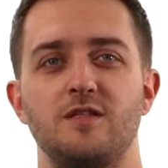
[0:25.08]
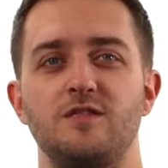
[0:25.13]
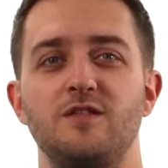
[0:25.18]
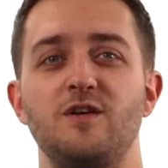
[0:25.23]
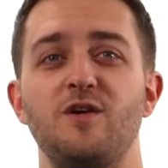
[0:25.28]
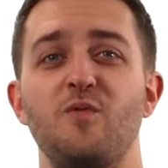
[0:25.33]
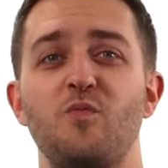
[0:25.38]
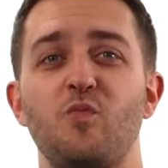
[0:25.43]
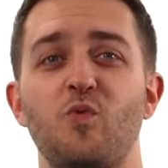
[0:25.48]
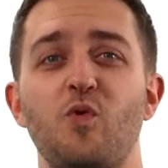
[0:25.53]

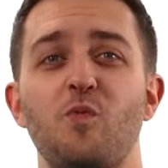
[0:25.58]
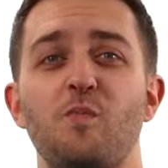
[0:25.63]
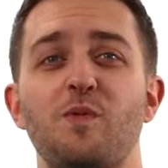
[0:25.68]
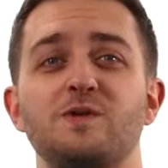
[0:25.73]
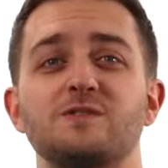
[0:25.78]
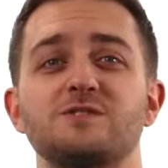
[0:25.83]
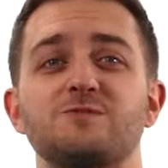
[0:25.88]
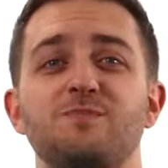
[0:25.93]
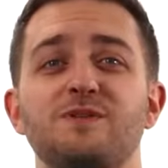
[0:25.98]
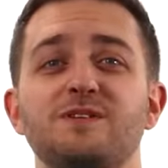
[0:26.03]
The
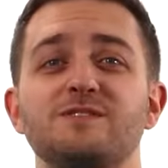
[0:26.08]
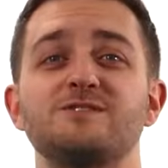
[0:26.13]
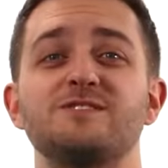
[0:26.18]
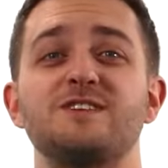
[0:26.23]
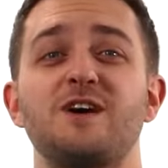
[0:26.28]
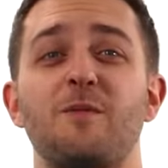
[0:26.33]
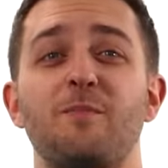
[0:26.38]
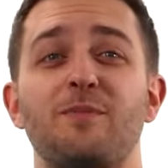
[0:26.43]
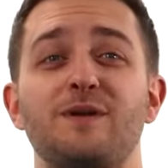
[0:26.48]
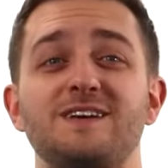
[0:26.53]
Wallbox
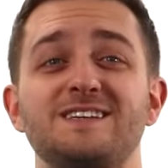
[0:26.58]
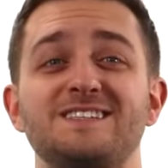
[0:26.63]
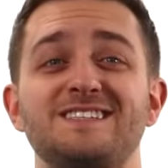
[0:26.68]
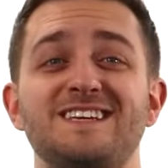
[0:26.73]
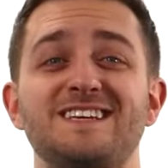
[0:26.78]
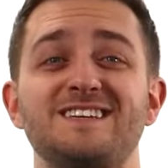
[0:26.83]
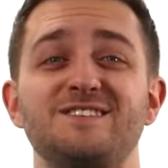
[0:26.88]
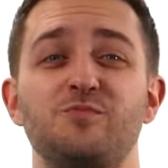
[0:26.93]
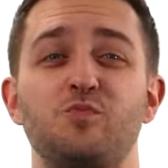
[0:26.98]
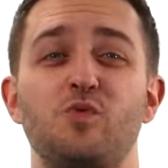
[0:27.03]
Pulsar
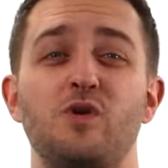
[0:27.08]
Plus is